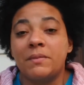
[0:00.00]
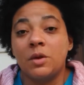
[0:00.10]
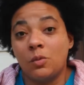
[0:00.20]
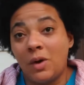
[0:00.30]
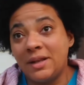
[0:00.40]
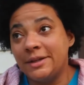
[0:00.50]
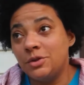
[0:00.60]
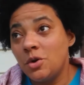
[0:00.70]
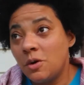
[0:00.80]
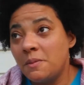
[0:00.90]
Raleigh and
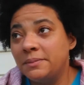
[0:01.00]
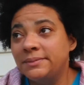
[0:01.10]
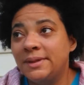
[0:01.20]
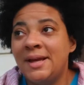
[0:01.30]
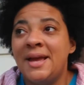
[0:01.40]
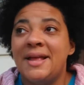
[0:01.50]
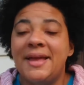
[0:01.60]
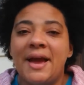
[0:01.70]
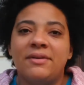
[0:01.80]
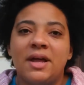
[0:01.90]
Durham, and they
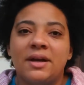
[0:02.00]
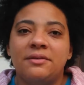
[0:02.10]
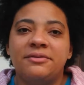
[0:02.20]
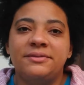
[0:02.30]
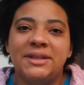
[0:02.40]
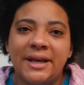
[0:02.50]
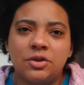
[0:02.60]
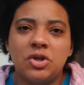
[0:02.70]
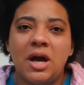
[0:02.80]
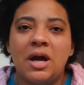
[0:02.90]
have a lot of tech
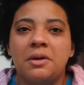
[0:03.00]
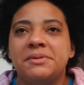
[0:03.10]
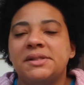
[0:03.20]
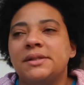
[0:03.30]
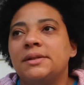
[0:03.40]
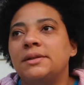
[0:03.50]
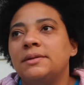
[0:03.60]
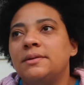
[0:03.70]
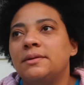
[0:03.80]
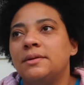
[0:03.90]
jobs and
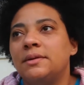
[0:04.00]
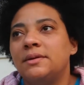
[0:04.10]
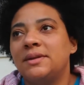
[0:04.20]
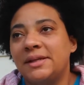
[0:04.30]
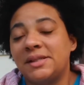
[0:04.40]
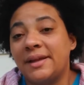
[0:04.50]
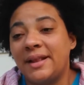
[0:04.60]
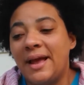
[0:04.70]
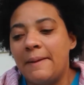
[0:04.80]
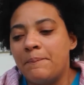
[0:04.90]
things like
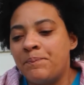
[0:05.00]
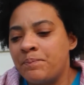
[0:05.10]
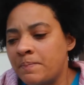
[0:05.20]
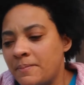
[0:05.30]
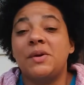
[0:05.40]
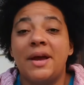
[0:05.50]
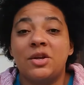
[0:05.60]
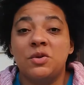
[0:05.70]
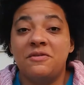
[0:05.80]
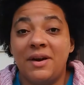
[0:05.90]
that. I actually
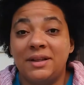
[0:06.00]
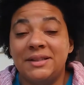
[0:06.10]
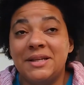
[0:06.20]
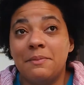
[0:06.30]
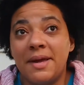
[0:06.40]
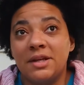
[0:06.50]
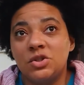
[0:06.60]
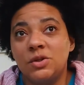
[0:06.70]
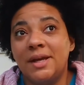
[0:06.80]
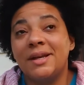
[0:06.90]
finally did manage to
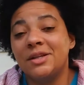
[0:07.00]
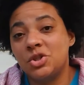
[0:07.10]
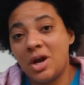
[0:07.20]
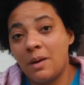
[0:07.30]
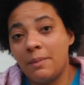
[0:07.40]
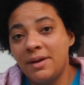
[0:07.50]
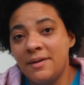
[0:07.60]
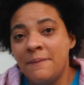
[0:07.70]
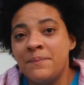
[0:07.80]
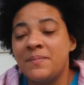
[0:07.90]
get a job
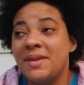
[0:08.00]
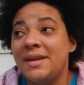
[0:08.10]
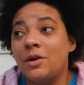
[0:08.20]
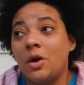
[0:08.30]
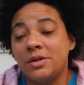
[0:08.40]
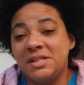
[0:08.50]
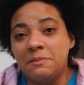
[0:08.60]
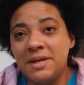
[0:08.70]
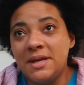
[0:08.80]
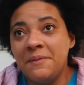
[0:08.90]
in
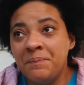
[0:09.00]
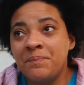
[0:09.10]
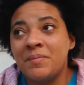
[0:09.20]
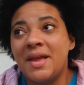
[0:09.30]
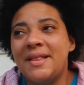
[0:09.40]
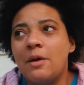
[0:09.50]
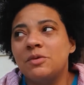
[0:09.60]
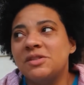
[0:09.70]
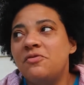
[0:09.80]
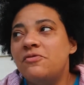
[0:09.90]
RTP, and that
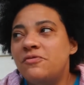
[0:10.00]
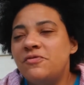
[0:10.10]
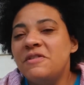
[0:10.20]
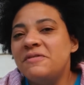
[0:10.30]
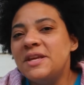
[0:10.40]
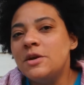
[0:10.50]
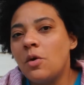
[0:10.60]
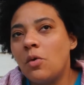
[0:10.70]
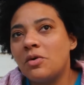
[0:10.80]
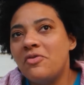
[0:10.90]
was 50
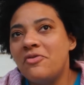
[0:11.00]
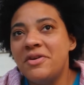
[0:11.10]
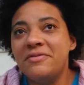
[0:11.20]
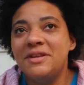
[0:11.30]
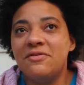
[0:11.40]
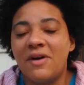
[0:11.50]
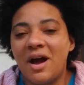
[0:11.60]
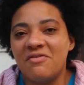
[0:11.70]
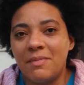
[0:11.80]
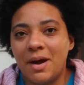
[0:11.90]
or
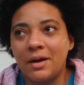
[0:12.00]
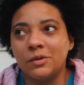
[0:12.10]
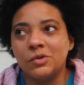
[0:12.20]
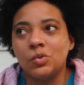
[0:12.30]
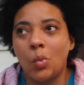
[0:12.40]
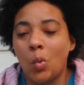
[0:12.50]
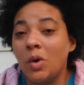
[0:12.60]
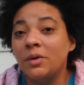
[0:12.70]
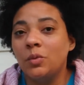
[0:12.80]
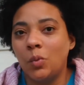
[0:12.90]
55 miles
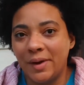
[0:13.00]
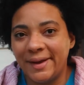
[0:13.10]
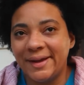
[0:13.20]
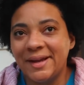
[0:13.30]
one way,